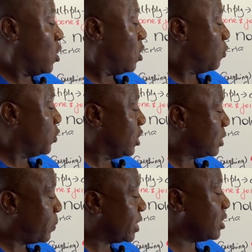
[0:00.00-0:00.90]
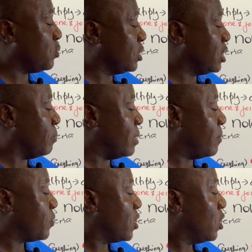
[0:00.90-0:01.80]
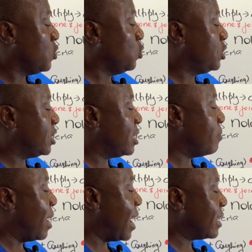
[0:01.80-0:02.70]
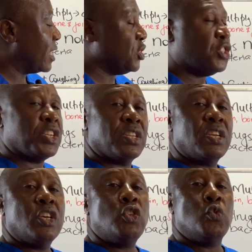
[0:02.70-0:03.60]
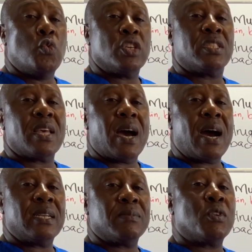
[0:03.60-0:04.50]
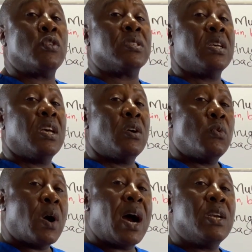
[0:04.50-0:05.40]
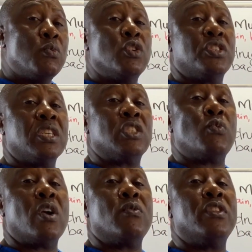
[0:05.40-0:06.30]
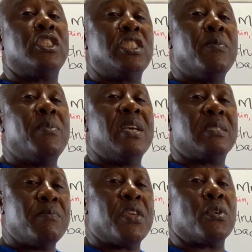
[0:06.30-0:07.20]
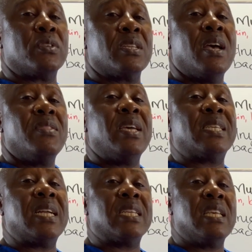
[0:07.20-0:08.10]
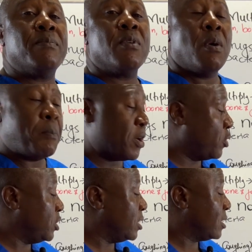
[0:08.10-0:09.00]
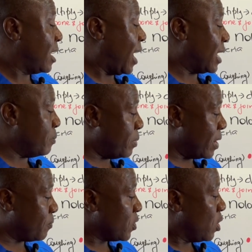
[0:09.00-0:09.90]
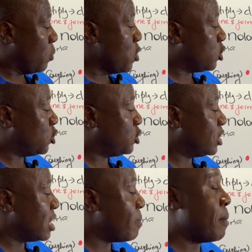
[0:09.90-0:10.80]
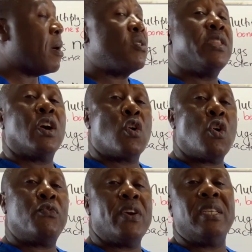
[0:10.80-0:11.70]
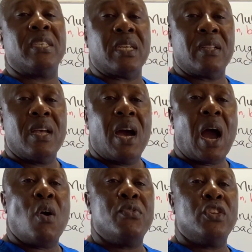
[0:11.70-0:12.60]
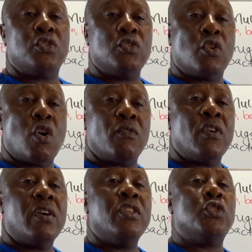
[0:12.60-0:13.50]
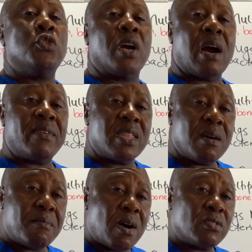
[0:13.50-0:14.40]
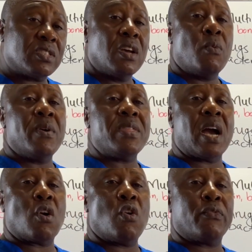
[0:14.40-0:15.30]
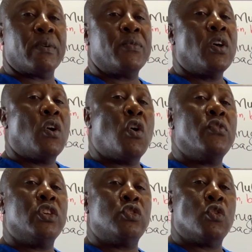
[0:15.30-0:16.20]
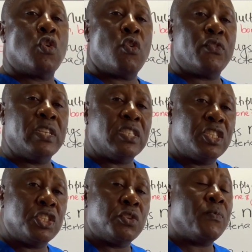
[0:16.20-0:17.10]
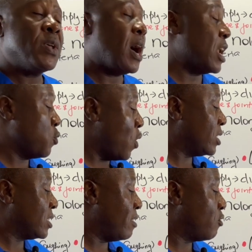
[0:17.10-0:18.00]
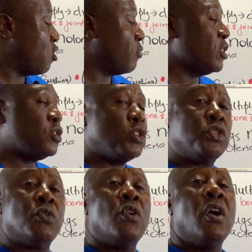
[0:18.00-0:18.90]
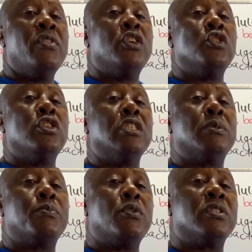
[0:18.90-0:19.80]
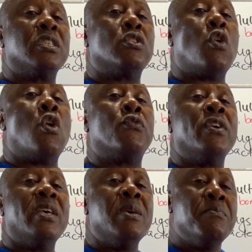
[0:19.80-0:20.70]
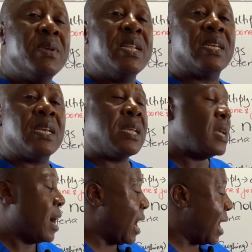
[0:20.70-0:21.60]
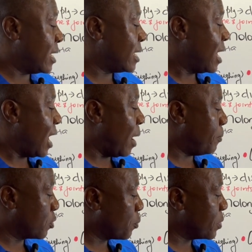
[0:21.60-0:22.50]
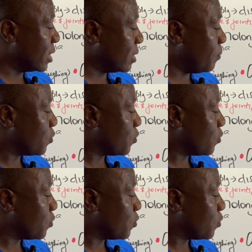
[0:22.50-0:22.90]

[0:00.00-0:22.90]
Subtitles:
For these patients with TB, you teach them hand hygiene, to wash their hands, because hand washing is one of the simplest methods that can keep pathogens at bay. We also teach them about the cough etiquette, how they should cough. They should cover their mouths when they are coughing, or they should cough in tissue. And once they have coughed in tissue, they should dispose it off immediately and appropriately.